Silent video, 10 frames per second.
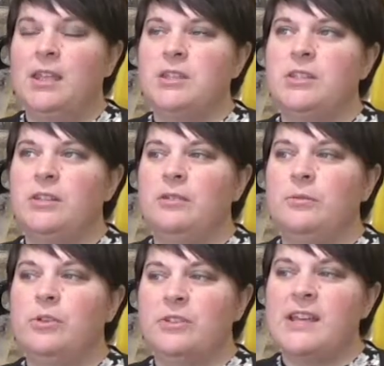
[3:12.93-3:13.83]
to
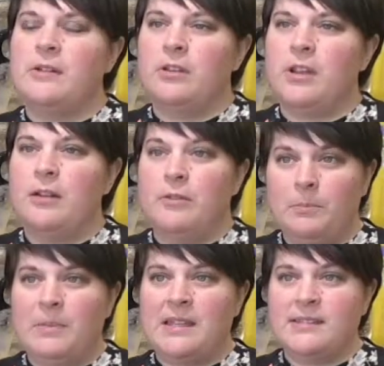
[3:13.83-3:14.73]
cut down on our
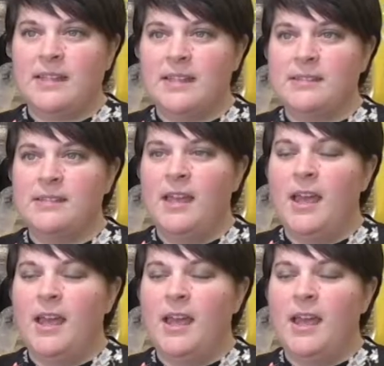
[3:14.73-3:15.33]
own plastics,